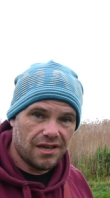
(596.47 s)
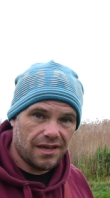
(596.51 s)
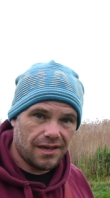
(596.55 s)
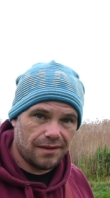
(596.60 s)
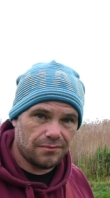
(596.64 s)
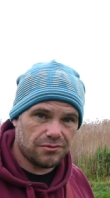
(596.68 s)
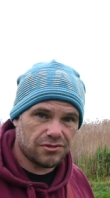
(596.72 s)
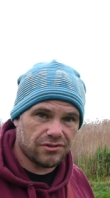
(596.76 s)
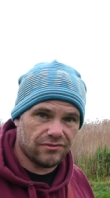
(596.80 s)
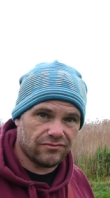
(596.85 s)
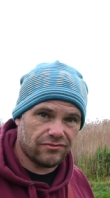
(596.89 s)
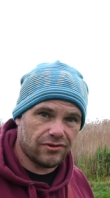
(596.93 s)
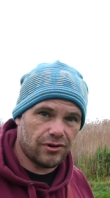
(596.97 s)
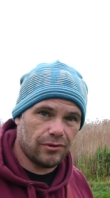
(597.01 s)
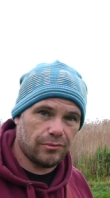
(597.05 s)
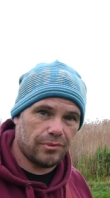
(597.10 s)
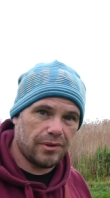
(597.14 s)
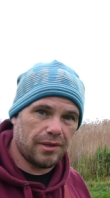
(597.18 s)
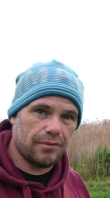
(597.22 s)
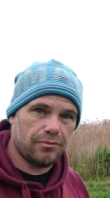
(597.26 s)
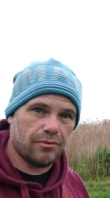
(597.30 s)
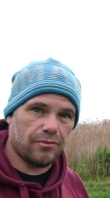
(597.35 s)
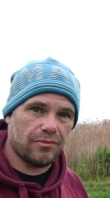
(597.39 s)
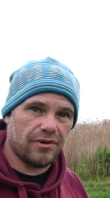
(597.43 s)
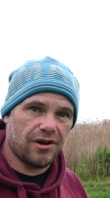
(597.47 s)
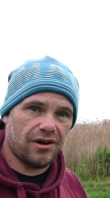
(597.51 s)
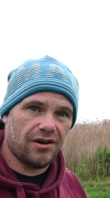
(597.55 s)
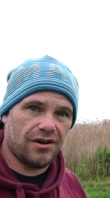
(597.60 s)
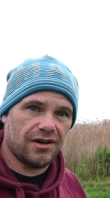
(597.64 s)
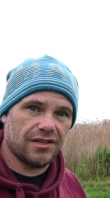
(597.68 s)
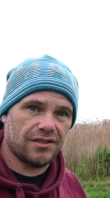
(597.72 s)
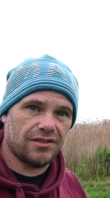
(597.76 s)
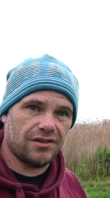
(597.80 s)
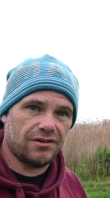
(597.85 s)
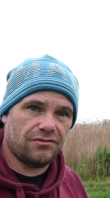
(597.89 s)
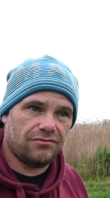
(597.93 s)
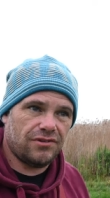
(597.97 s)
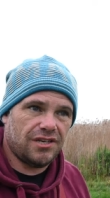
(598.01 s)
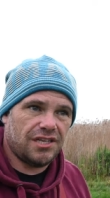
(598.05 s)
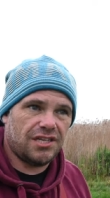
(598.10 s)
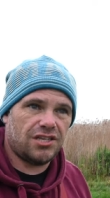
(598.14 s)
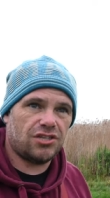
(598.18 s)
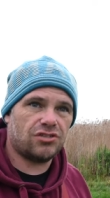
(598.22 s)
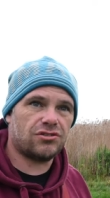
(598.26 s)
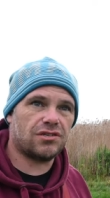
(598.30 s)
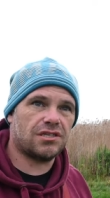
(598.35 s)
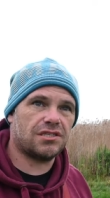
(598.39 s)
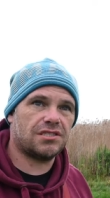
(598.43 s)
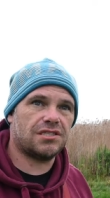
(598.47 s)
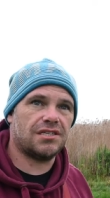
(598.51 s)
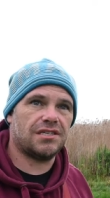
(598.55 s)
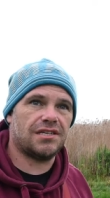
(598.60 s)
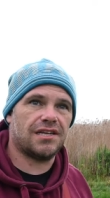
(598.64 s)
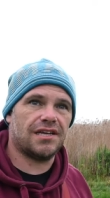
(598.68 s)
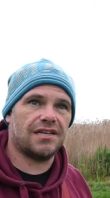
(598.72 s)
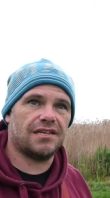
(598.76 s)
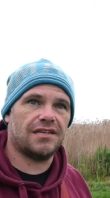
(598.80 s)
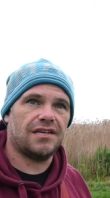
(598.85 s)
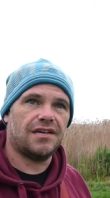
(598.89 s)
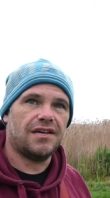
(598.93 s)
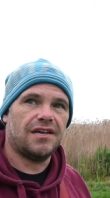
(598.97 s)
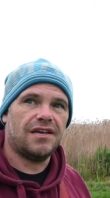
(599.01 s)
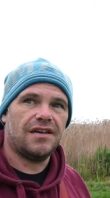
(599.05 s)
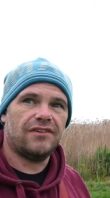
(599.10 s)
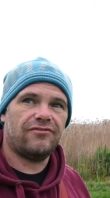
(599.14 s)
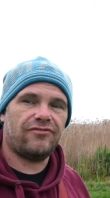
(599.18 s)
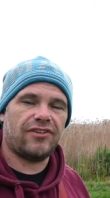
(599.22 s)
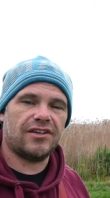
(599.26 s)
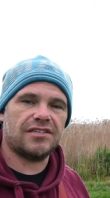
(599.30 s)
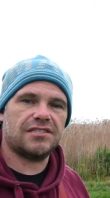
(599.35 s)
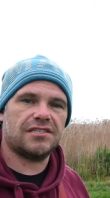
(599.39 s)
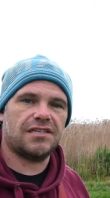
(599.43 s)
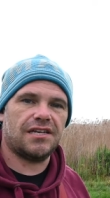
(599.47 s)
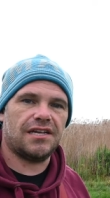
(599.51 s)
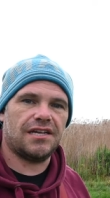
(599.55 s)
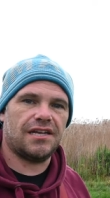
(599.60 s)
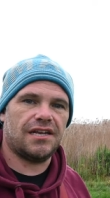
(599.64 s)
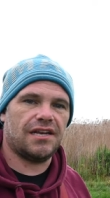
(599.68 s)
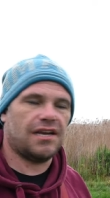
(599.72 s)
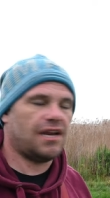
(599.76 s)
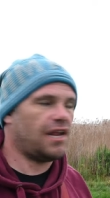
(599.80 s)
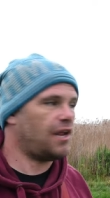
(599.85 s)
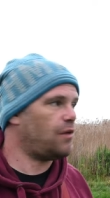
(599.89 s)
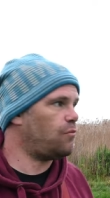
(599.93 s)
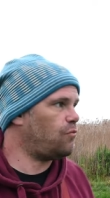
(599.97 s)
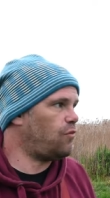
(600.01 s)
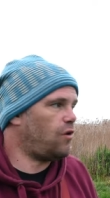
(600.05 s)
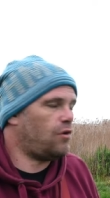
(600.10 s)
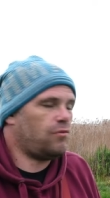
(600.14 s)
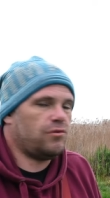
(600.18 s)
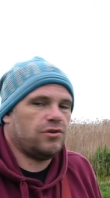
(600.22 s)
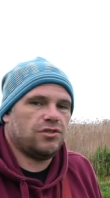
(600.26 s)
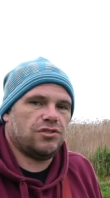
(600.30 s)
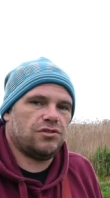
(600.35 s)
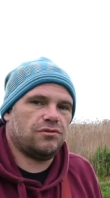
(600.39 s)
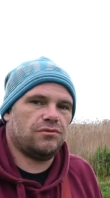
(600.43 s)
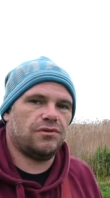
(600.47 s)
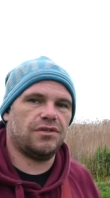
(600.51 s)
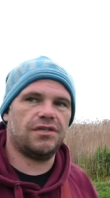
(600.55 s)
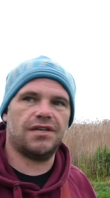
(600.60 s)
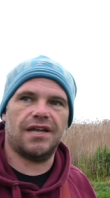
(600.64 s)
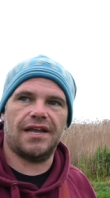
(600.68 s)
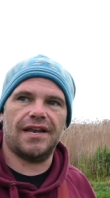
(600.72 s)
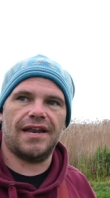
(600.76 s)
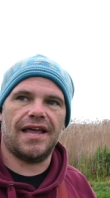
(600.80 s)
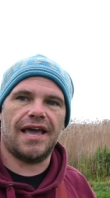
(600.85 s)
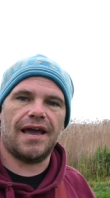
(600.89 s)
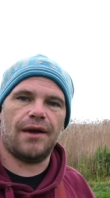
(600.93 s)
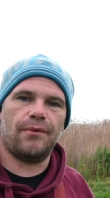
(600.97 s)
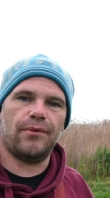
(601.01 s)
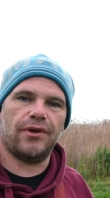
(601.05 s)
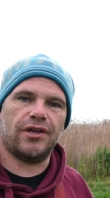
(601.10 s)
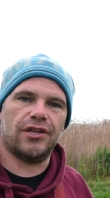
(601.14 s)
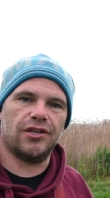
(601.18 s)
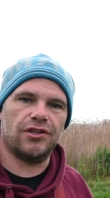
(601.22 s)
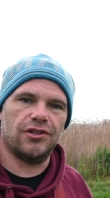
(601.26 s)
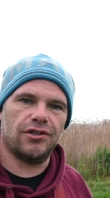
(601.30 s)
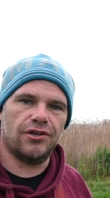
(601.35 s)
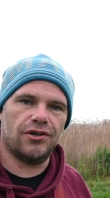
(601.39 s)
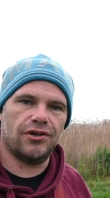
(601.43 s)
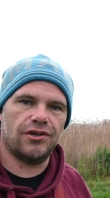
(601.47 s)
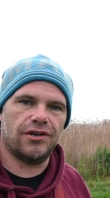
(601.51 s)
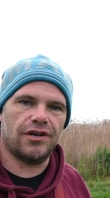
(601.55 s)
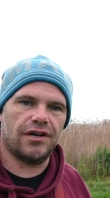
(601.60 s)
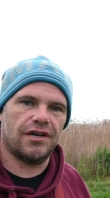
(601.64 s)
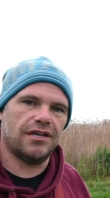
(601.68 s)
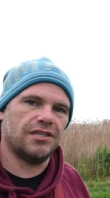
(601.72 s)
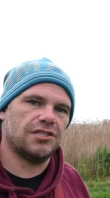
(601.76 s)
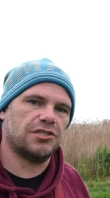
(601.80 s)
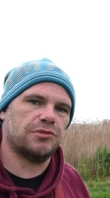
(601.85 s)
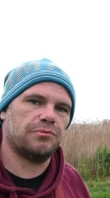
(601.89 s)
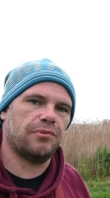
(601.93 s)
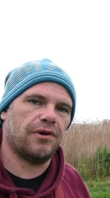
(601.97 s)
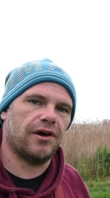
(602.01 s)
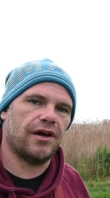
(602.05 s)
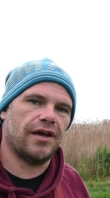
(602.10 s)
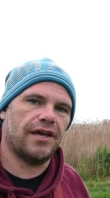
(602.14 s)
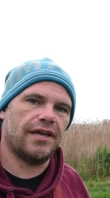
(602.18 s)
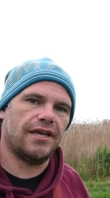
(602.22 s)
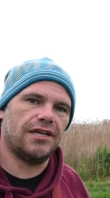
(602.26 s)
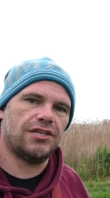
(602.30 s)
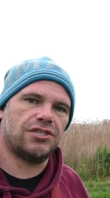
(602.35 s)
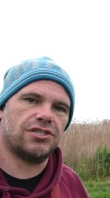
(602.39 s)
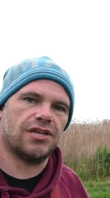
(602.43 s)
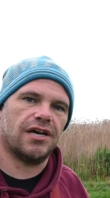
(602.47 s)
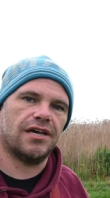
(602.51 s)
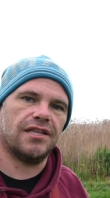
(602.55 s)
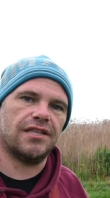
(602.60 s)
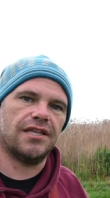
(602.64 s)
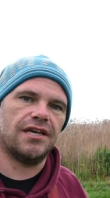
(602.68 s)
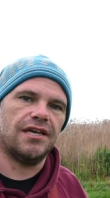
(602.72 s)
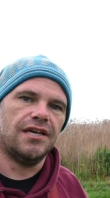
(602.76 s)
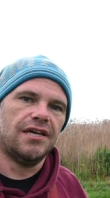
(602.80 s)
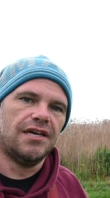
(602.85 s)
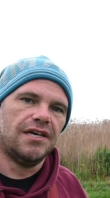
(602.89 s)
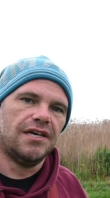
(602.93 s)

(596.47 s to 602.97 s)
heaps of real people behind that are really interested and fascinated in what we're doing and how we can learn and inspire each other